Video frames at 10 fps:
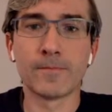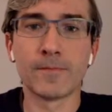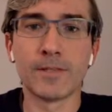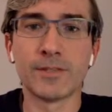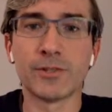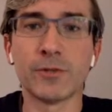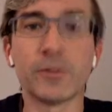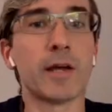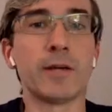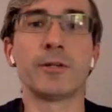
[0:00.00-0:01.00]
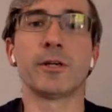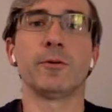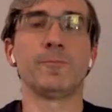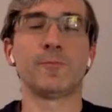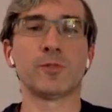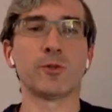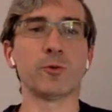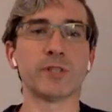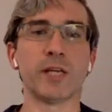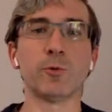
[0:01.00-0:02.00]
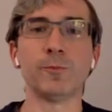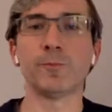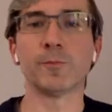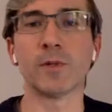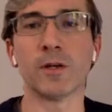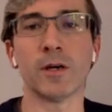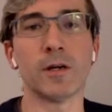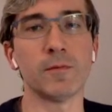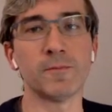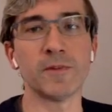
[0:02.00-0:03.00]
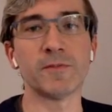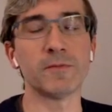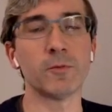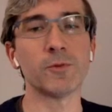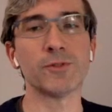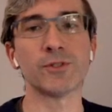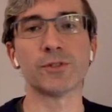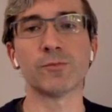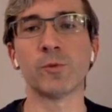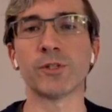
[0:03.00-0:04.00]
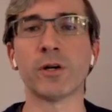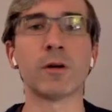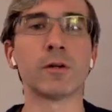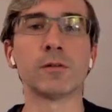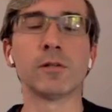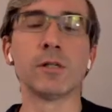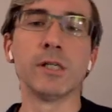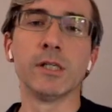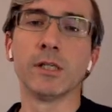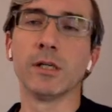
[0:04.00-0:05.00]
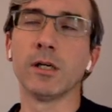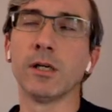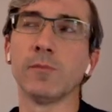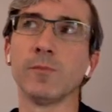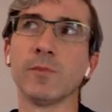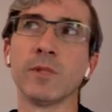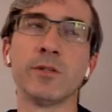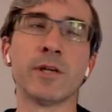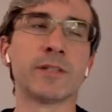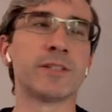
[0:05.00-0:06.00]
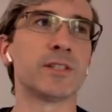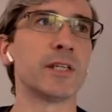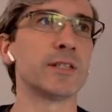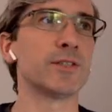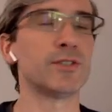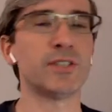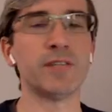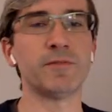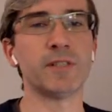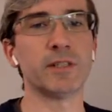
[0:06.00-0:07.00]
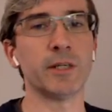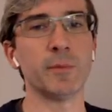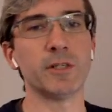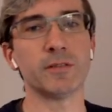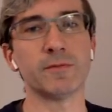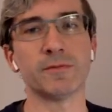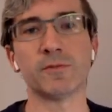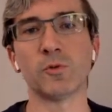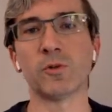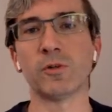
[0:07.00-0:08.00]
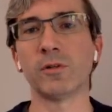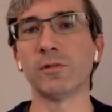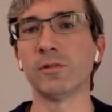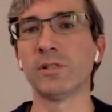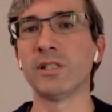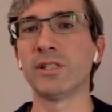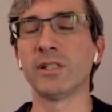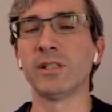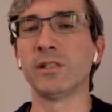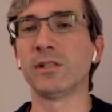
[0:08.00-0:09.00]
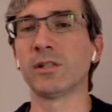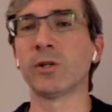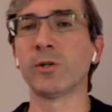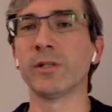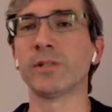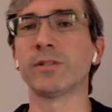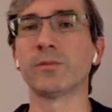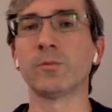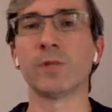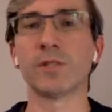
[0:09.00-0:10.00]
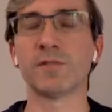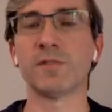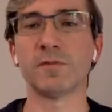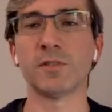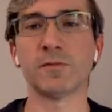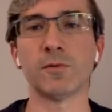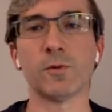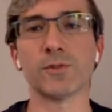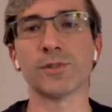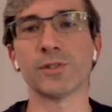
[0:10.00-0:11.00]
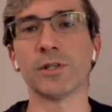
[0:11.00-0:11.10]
So yeah, here you go. It's a cool table. 50 volts was our the United States safety limit for DC current was 50 volts